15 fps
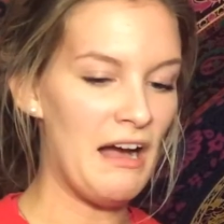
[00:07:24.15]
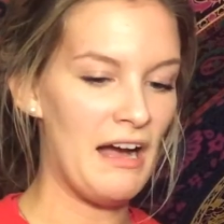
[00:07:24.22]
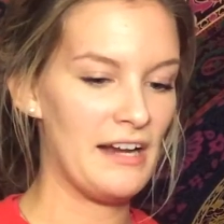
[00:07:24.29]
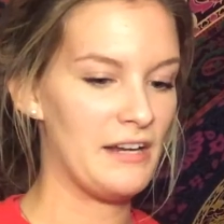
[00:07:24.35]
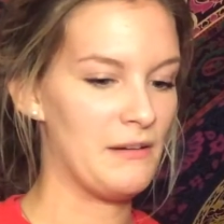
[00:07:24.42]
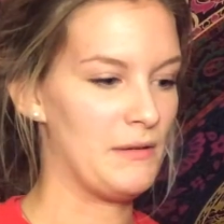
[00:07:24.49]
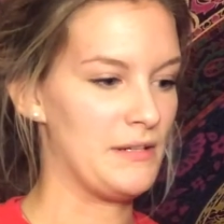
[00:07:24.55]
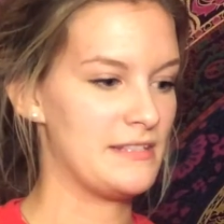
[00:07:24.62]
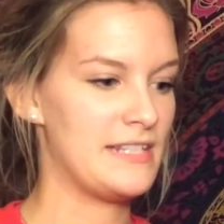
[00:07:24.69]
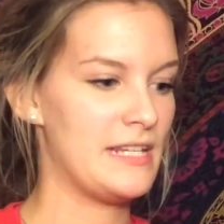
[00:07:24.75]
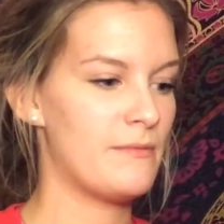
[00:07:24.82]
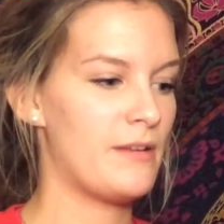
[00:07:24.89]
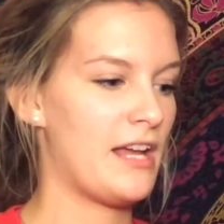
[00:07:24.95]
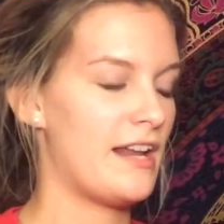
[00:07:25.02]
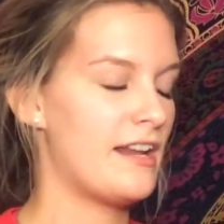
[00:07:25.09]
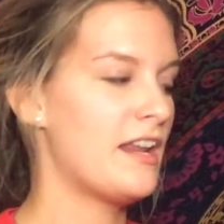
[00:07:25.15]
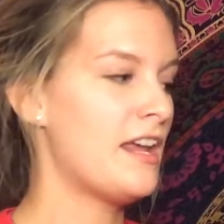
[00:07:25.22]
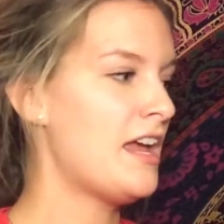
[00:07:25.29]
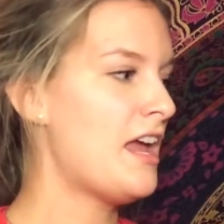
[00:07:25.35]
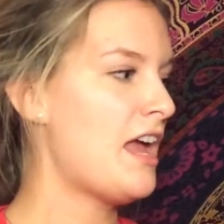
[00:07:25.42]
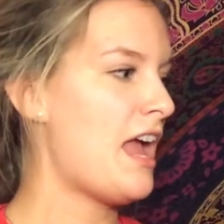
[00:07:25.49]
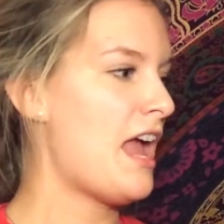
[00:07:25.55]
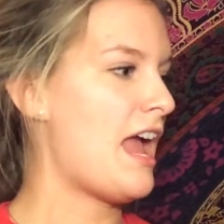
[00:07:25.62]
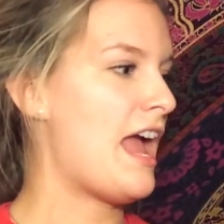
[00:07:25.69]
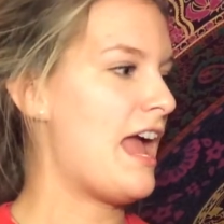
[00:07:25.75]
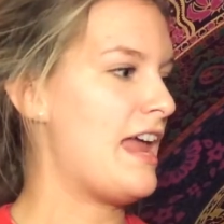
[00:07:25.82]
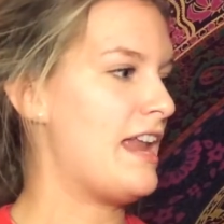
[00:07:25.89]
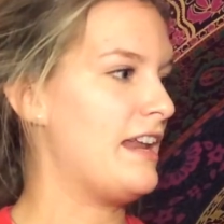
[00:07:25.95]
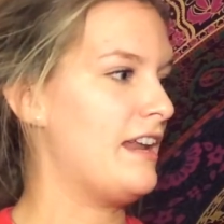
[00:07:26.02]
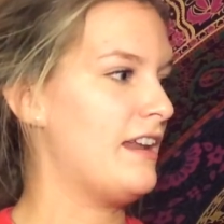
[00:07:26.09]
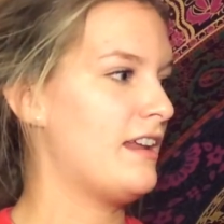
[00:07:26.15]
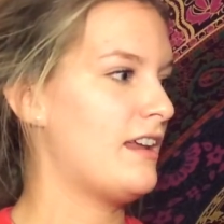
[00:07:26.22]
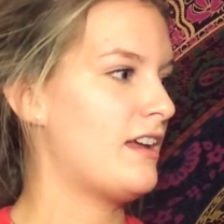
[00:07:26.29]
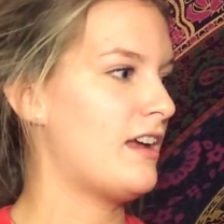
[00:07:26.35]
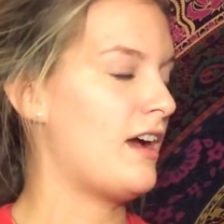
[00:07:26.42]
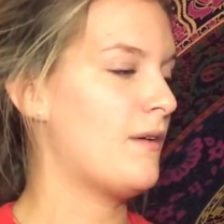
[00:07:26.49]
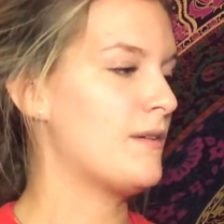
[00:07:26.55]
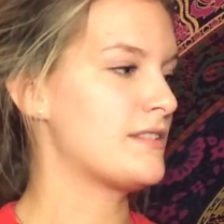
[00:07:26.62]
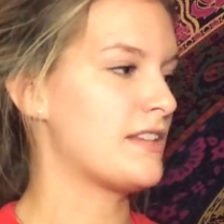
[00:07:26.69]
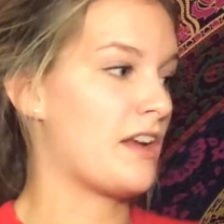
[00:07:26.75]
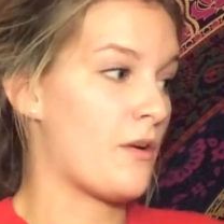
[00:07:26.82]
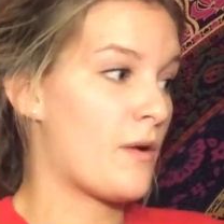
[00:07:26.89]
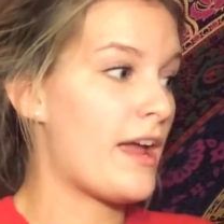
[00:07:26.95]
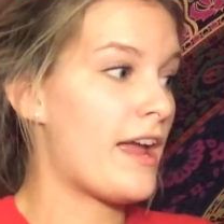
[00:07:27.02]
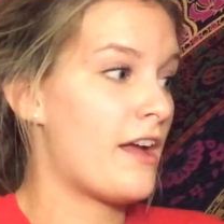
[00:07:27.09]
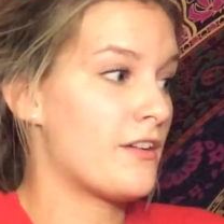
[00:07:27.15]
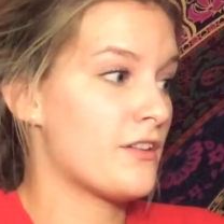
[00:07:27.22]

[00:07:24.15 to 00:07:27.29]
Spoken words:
I didn't want to see him again, and I was like, okay, I